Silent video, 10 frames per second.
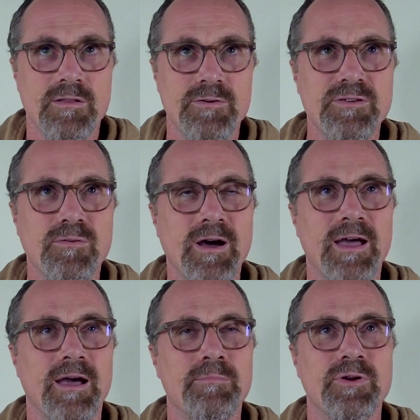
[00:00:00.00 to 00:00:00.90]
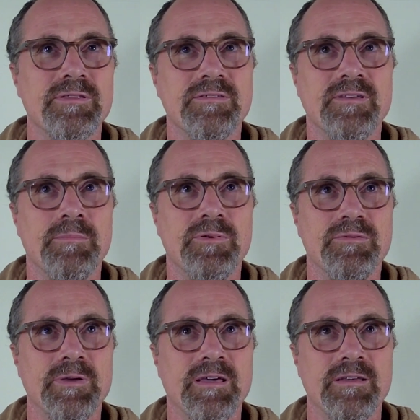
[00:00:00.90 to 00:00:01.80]
The reason why I bring this up
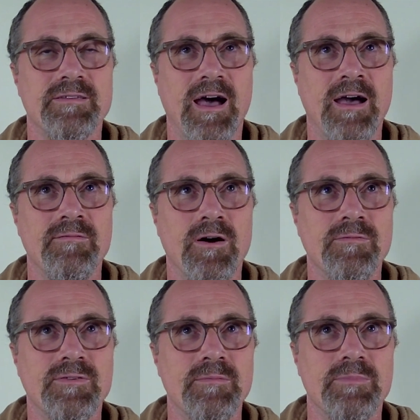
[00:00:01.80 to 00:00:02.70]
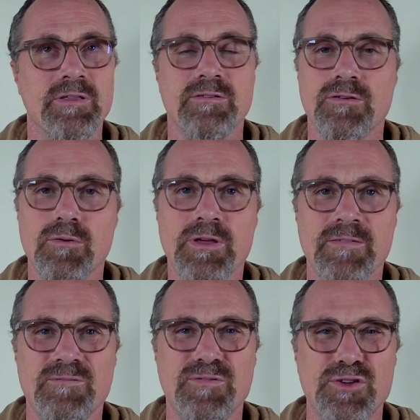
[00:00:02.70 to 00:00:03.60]
is because I've often been so
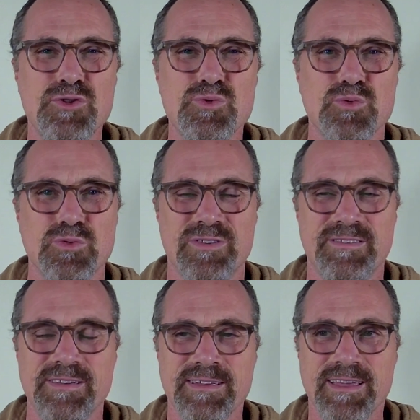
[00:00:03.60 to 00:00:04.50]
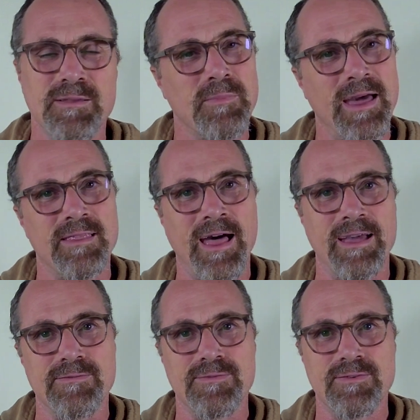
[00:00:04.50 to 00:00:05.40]
confused in my
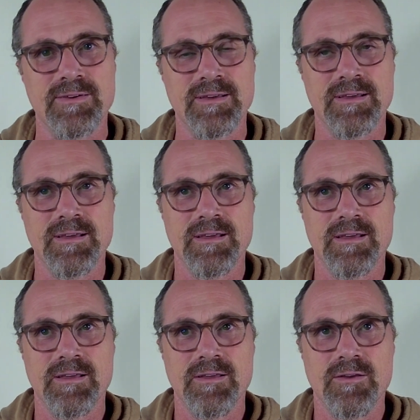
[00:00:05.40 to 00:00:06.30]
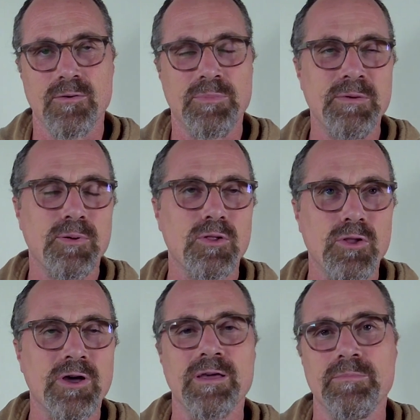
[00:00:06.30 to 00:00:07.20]
life. People
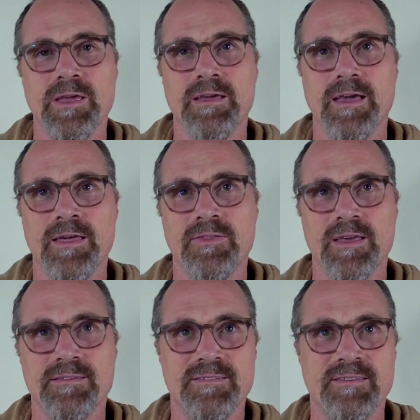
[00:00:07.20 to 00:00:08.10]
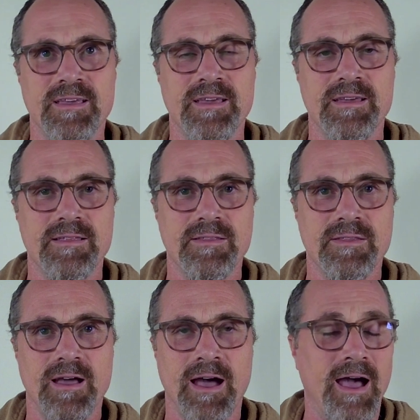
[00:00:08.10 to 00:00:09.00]
look at me and they see,
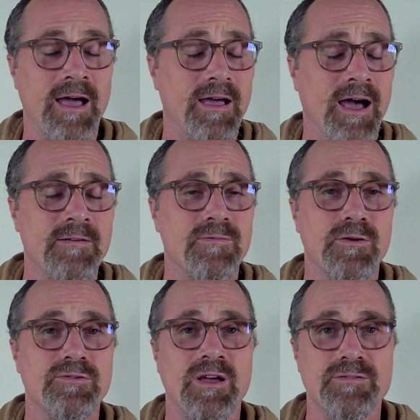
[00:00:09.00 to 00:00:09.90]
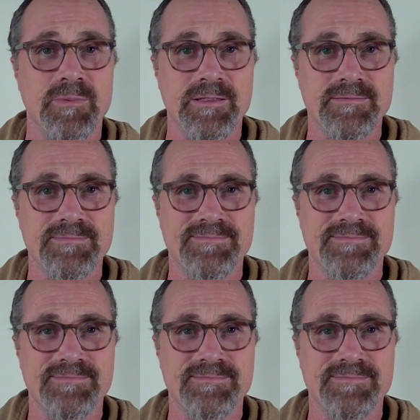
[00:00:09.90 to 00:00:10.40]
I feel judgment.